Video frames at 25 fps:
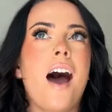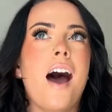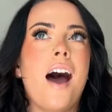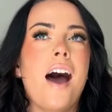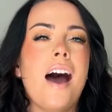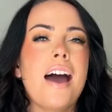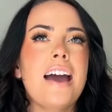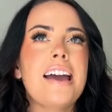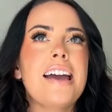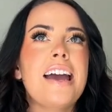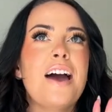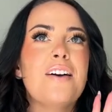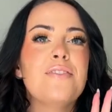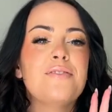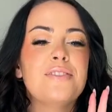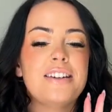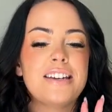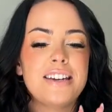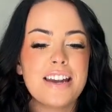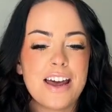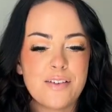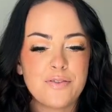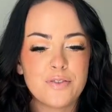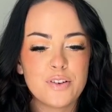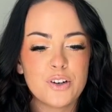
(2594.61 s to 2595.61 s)
I have
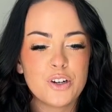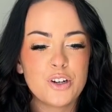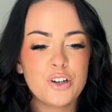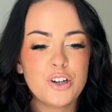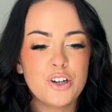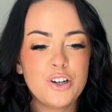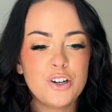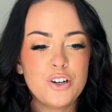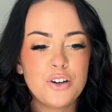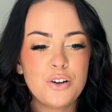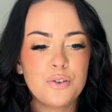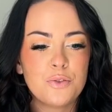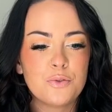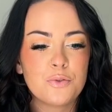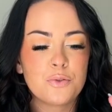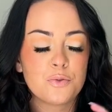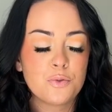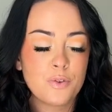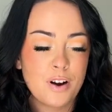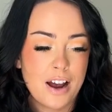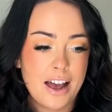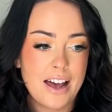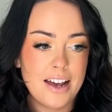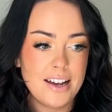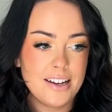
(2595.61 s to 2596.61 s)
never
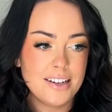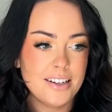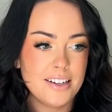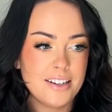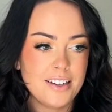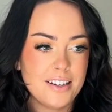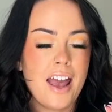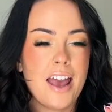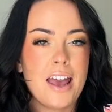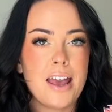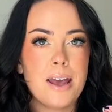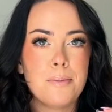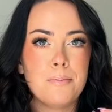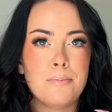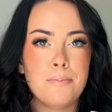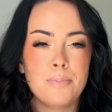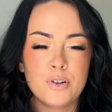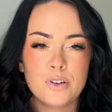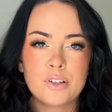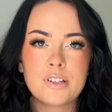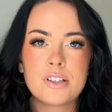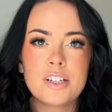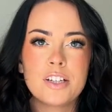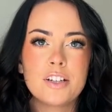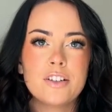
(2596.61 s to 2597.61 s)
read a
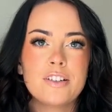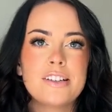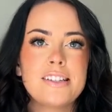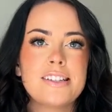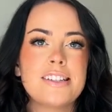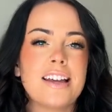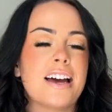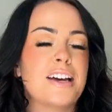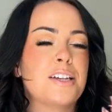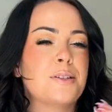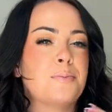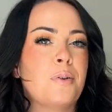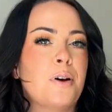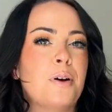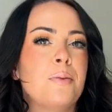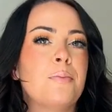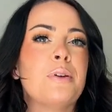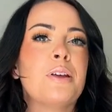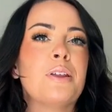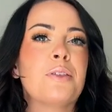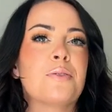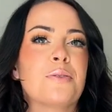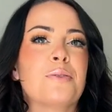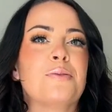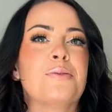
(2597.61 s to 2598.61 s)
book series that has put
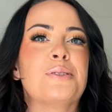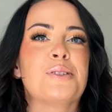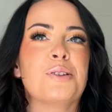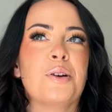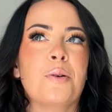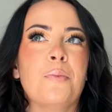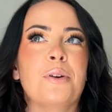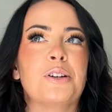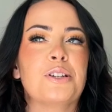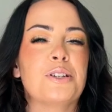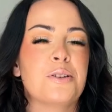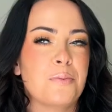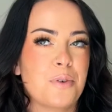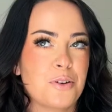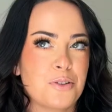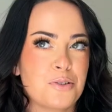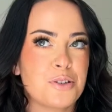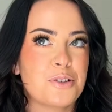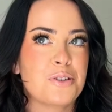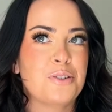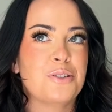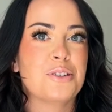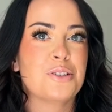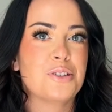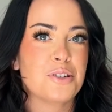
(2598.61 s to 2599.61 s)
me through so much
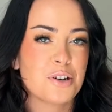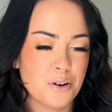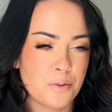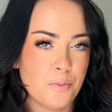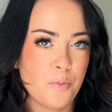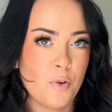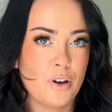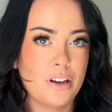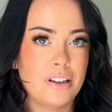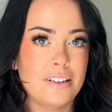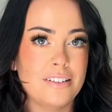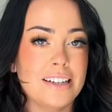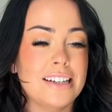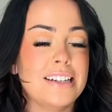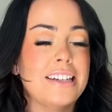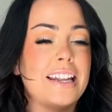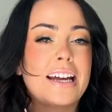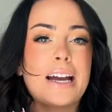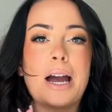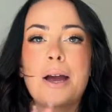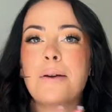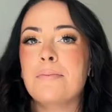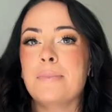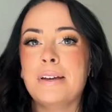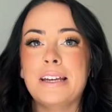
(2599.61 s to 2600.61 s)
emotional turmoil. And,
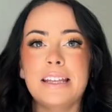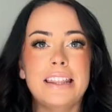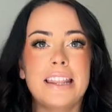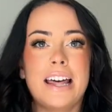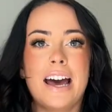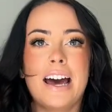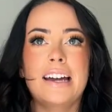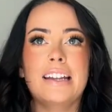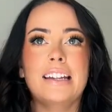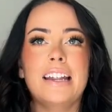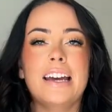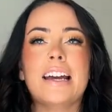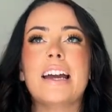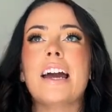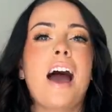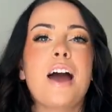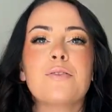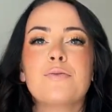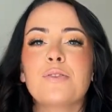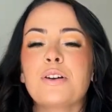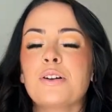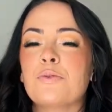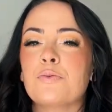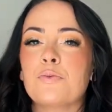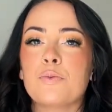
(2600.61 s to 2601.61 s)
like, I mean that. Like,
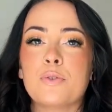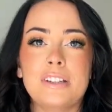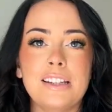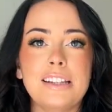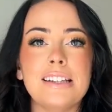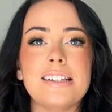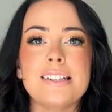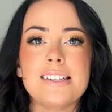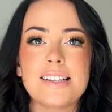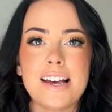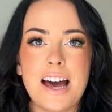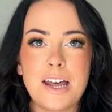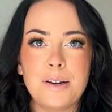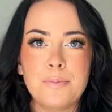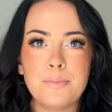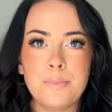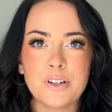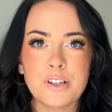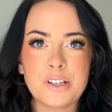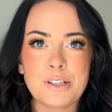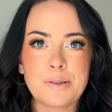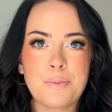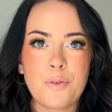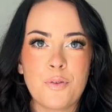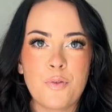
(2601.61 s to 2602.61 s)
I've read really sad
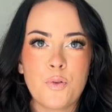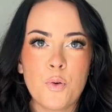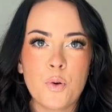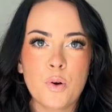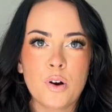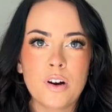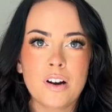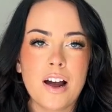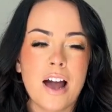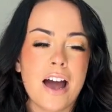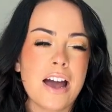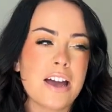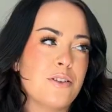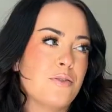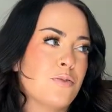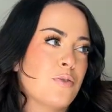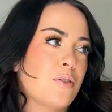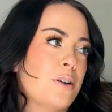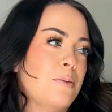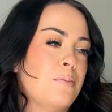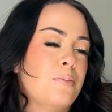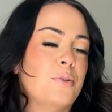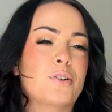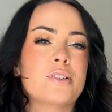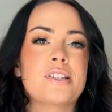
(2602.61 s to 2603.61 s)
books before. I have
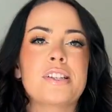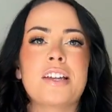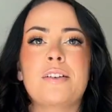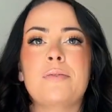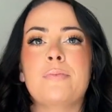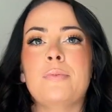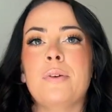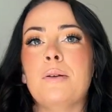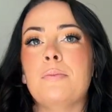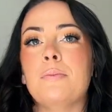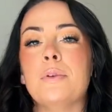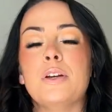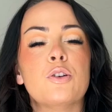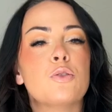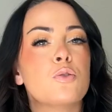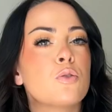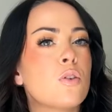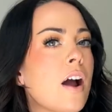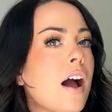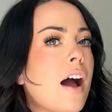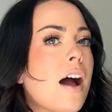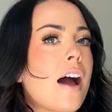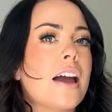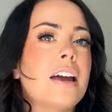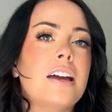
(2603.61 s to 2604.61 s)
read books that have made me
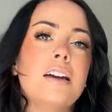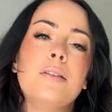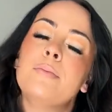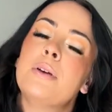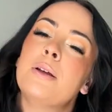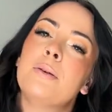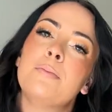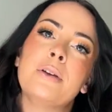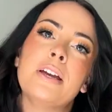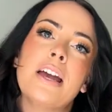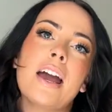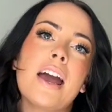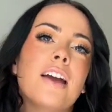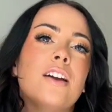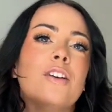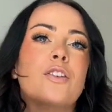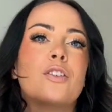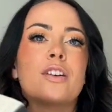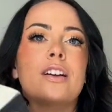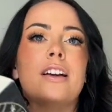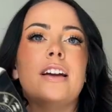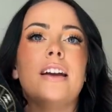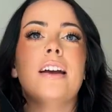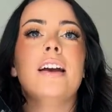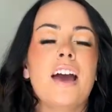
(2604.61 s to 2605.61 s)
cry and made me
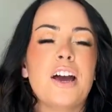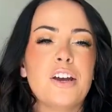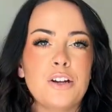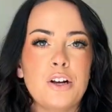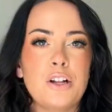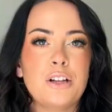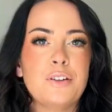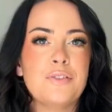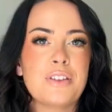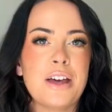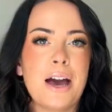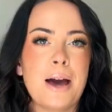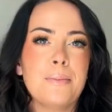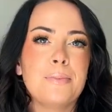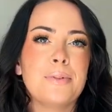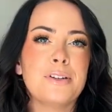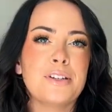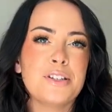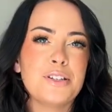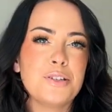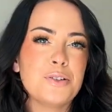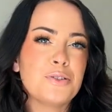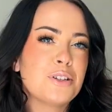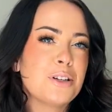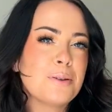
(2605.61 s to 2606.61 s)
angry and all of that, but
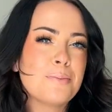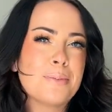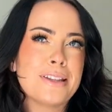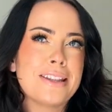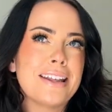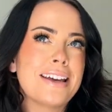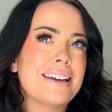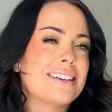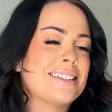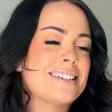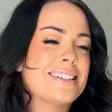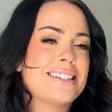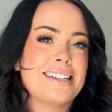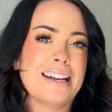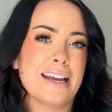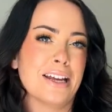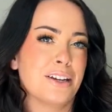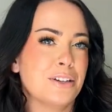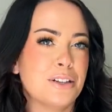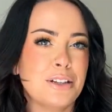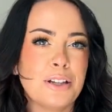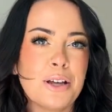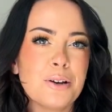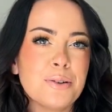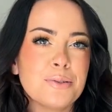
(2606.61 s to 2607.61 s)
it's usually been like
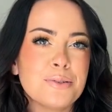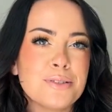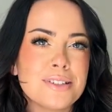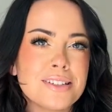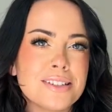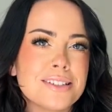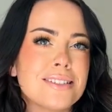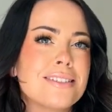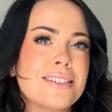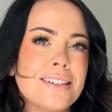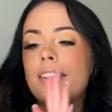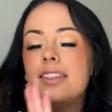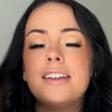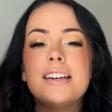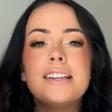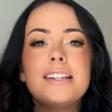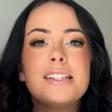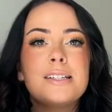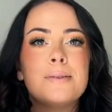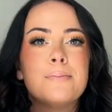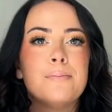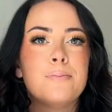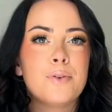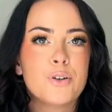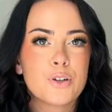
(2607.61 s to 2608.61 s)
standalones.
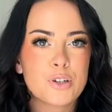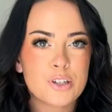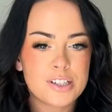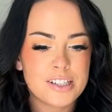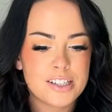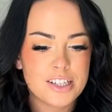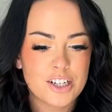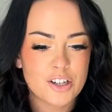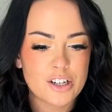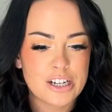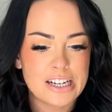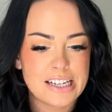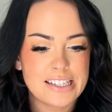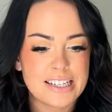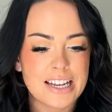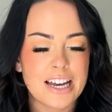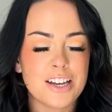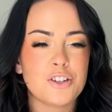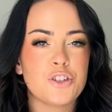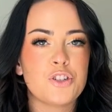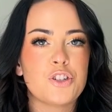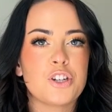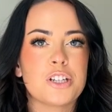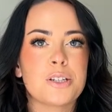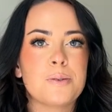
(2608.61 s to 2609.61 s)
This book series
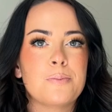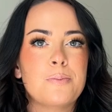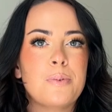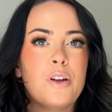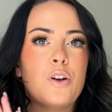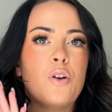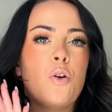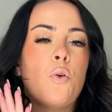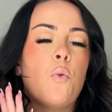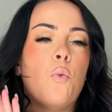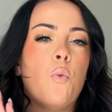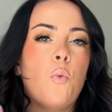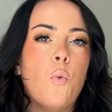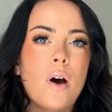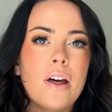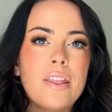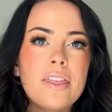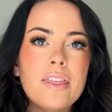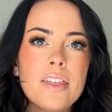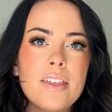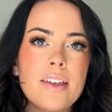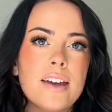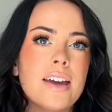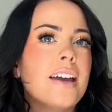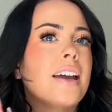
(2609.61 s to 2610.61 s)
has just just been one
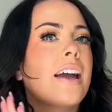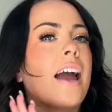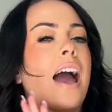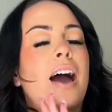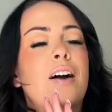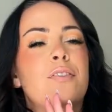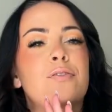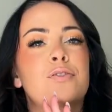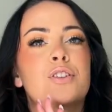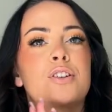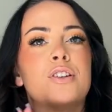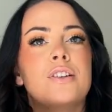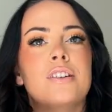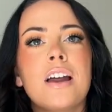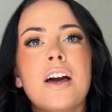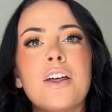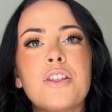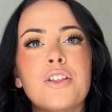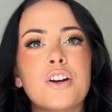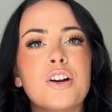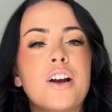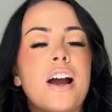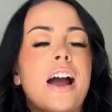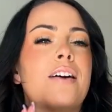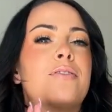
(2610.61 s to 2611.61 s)
thing after
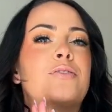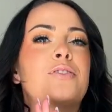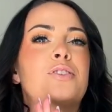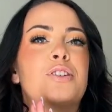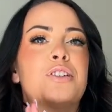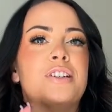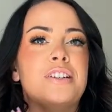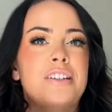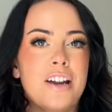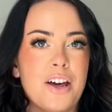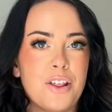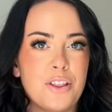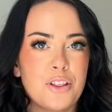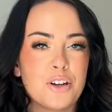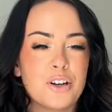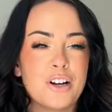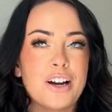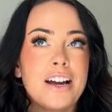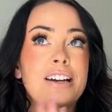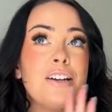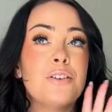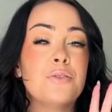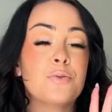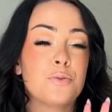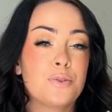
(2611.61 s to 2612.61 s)
another after another,
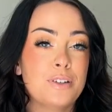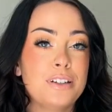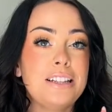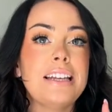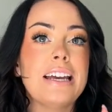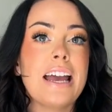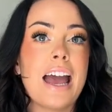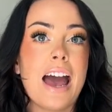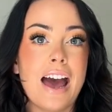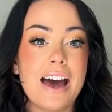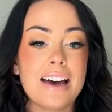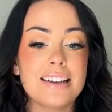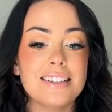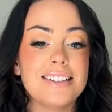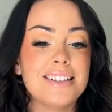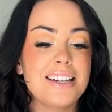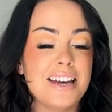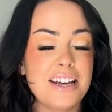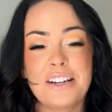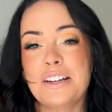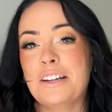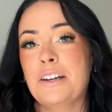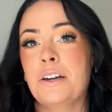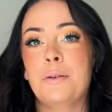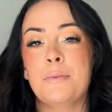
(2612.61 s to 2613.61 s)
and it really has
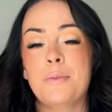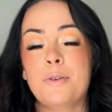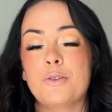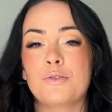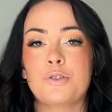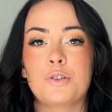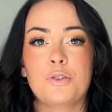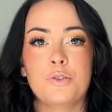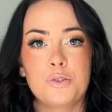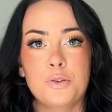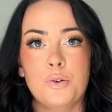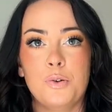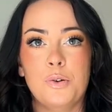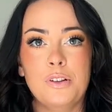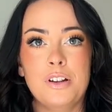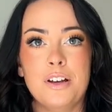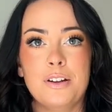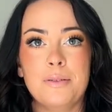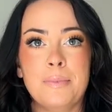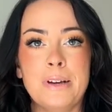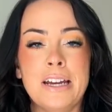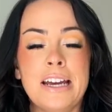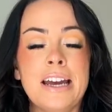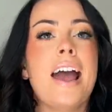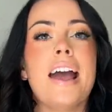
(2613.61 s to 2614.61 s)
taken an emotional toll
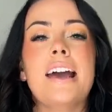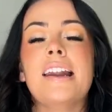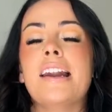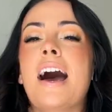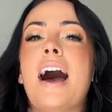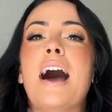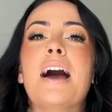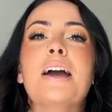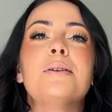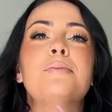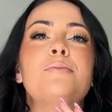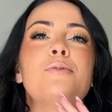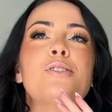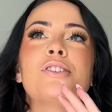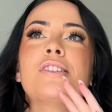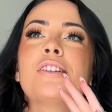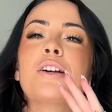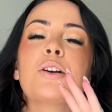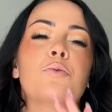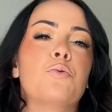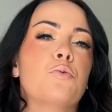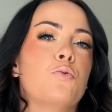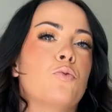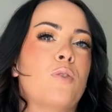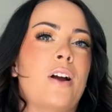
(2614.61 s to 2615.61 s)
on me. And I am just
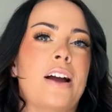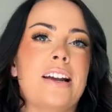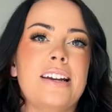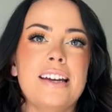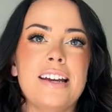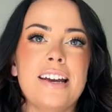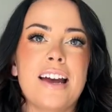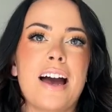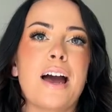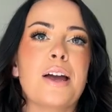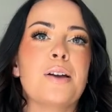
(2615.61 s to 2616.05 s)
like ready.